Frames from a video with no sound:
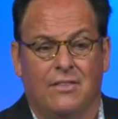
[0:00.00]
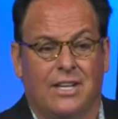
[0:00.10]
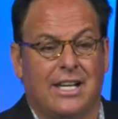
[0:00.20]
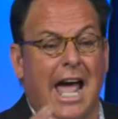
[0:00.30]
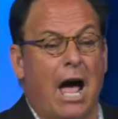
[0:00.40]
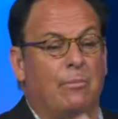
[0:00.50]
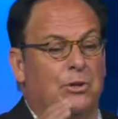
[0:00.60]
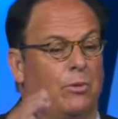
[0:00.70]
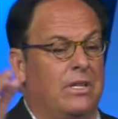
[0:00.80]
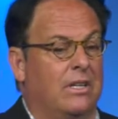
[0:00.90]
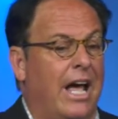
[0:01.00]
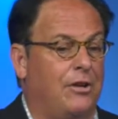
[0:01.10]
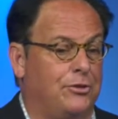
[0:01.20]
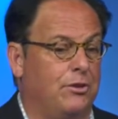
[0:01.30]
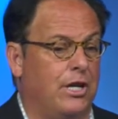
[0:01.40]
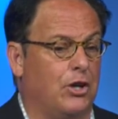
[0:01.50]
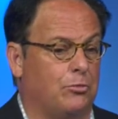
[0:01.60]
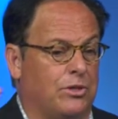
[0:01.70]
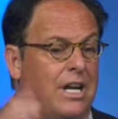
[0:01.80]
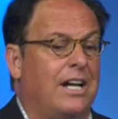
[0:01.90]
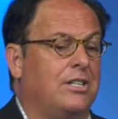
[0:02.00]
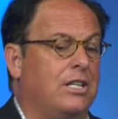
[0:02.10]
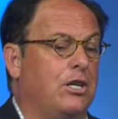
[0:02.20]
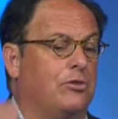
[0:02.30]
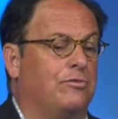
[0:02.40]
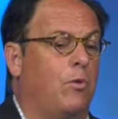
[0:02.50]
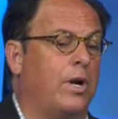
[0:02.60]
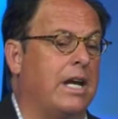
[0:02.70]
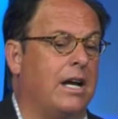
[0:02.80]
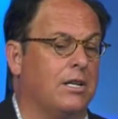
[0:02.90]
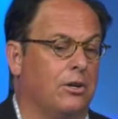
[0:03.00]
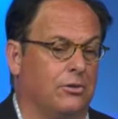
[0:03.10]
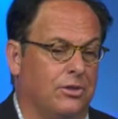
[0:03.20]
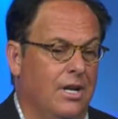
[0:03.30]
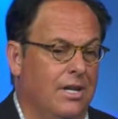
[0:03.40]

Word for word: The gap between the last two years was 19 years and 48 years,